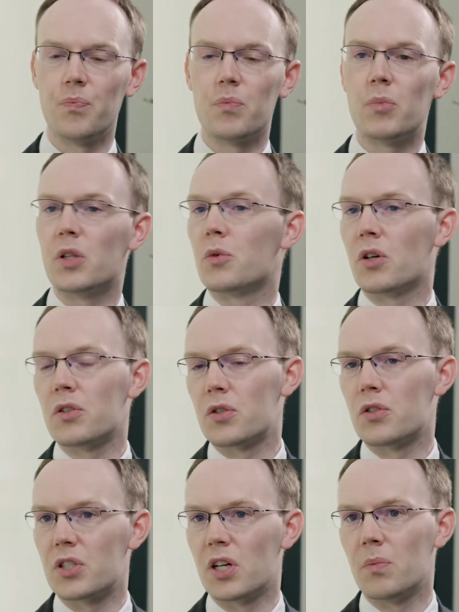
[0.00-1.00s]
but there was also
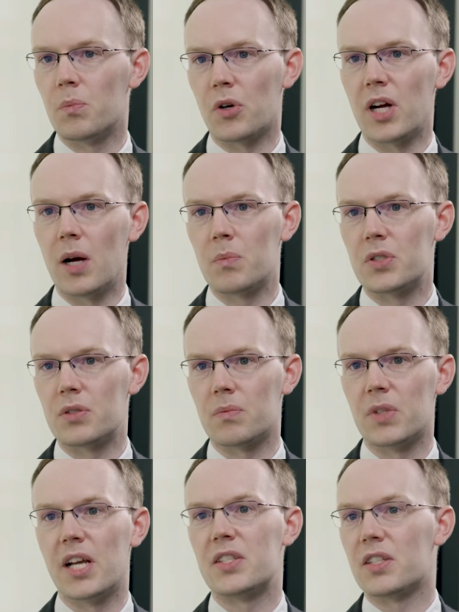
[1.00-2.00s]
some perhaps
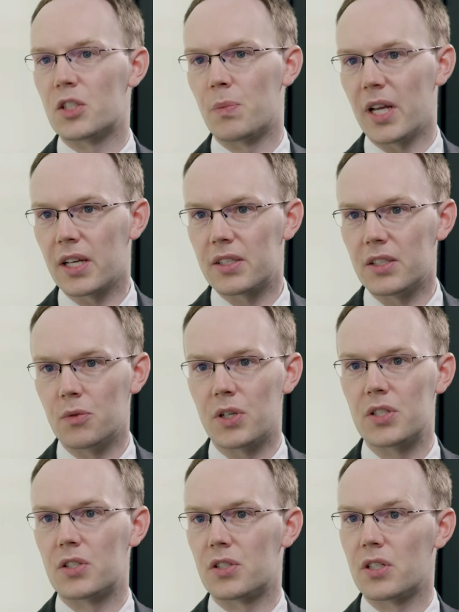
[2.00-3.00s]
less expected
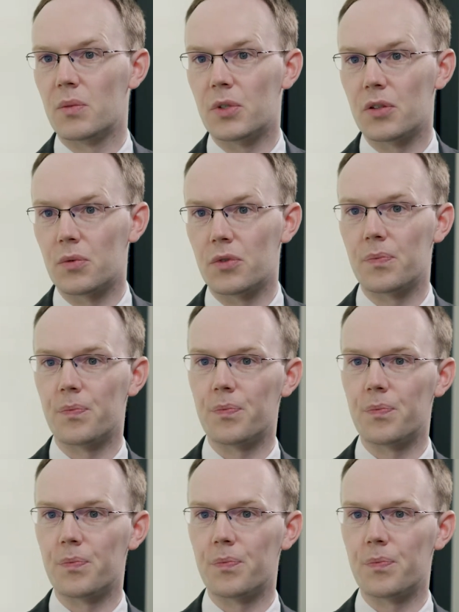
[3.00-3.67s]
risks coming through.